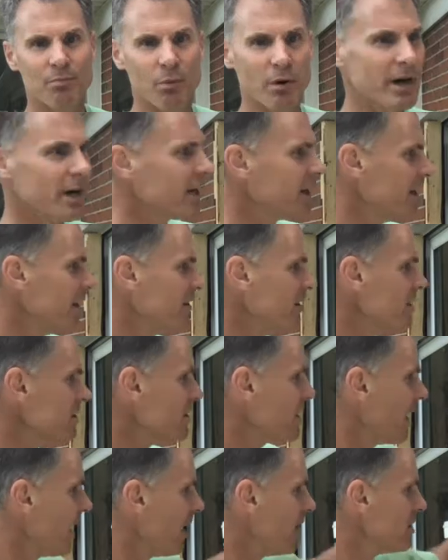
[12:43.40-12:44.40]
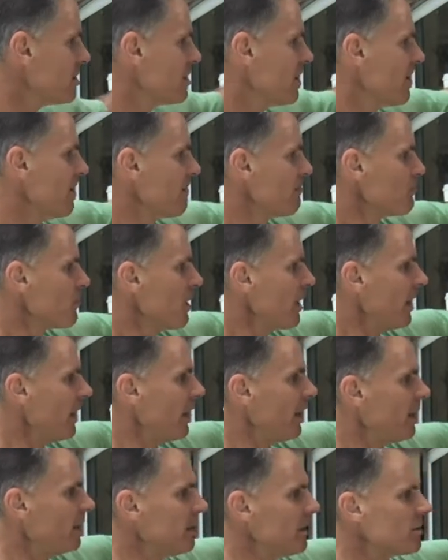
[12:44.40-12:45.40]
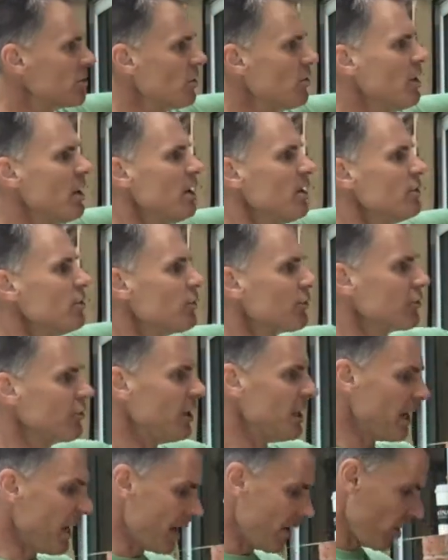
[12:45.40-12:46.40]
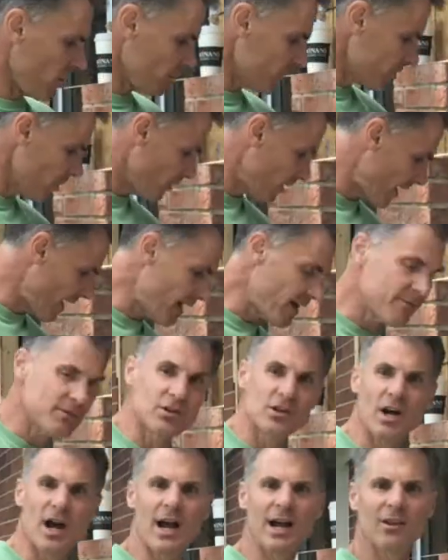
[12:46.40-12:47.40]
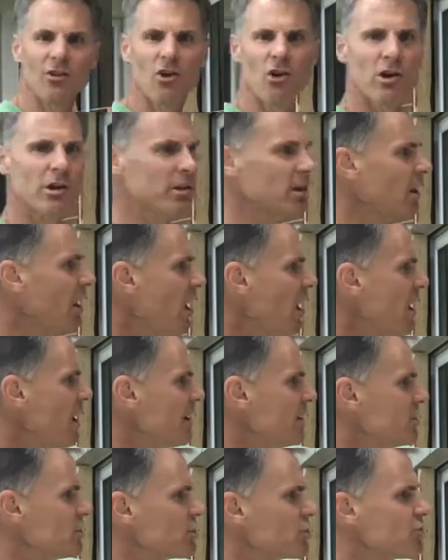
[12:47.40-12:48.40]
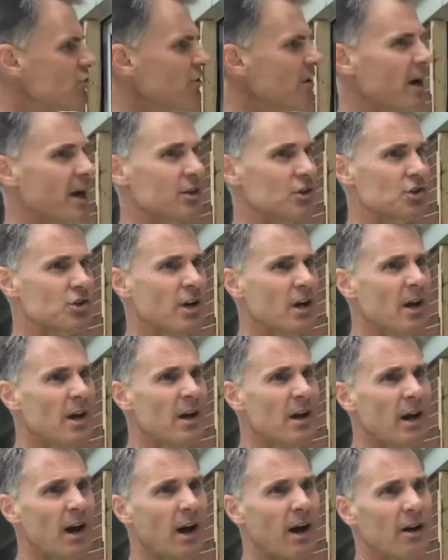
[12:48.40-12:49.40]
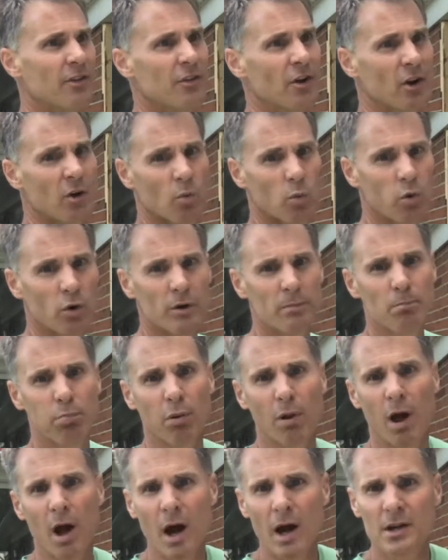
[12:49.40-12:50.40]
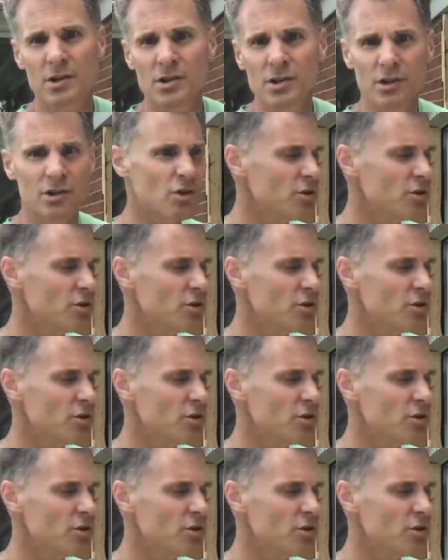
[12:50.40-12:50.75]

brick in this case. And so you'll see I also have a nylon line stretched. There are wood blocks that you